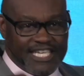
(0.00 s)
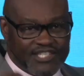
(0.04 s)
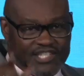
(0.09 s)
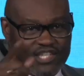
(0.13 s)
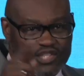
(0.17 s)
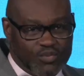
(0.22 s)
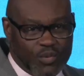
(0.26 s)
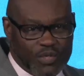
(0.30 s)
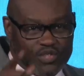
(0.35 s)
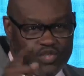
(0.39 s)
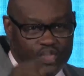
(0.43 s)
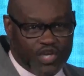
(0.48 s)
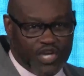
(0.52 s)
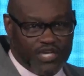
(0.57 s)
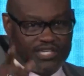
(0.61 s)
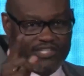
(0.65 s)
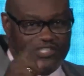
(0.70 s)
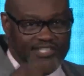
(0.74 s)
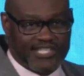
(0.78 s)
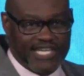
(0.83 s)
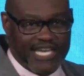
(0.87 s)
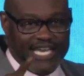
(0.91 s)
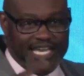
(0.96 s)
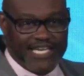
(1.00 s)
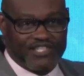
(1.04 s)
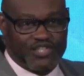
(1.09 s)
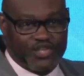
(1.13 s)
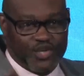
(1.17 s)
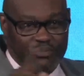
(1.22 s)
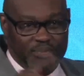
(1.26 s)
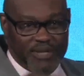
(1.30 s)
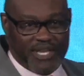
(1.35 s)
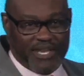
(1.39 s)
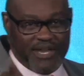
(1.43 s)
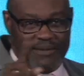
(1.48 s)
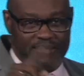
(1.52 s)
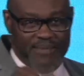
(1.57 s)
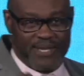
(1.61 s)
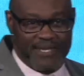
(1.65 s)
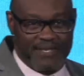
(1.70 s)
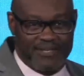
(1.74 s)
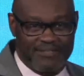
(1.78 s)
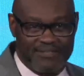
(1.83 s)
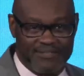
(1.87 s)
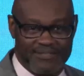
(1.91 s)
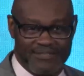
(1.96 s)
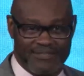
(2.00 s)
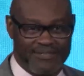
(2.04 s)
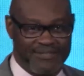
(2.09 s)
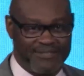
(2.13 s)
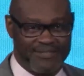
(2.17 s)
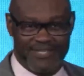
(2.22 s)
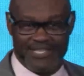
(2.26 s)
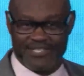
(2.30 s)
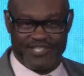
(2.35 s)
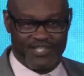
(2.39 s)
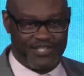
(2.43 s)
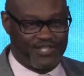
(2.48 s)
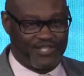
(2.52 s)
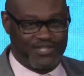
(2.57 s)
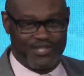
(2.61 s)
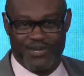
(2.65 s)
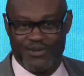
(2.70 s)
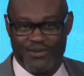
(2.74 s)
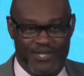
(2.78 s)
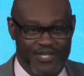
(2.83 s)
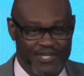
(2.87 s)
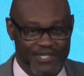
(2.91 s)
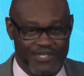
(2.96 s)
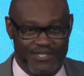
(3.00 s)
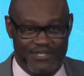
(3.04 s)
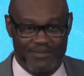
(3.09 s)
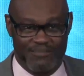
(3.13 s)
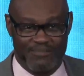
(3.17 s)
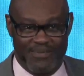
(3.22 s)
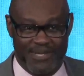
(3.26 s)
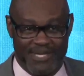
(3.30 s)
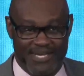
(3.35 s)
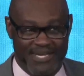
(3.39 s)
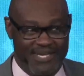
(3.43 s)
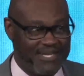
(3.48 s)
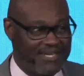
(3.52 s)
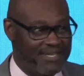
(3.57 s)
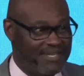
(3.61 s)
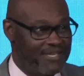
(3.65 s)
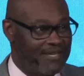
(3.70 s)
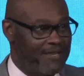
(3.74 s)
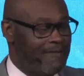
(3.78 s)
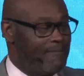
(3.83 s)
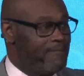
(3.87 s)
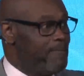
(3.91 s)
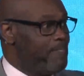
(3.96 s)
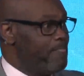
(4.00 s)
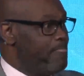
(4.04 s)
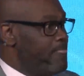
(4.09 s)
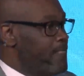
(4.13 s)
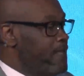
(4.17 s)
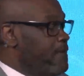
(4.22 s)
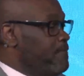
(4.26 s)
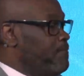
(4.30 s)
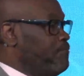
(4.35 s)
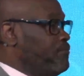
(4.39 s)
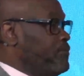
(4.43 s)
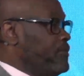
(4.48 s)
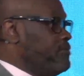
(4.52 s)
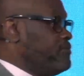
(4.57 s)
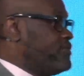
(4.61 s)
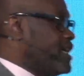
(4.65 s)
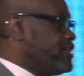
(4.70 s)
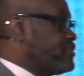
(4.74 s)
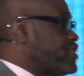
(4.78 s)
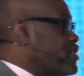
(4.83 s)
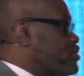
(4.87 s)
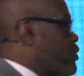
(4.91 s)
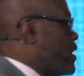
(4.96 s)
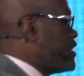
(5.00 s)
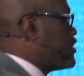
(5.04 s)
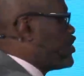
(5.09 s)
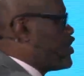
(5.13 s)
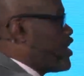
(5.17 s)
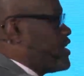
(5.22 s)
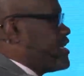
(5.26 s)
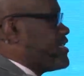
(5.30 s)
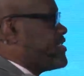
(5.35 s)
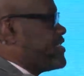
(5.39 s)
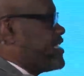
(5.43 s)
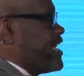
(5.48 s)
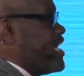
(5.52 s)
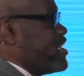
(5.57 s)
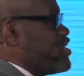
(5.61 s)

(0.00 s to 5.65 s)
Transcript: is what you're going to see as you're becoming. This is so good to me. This is what you're going to see in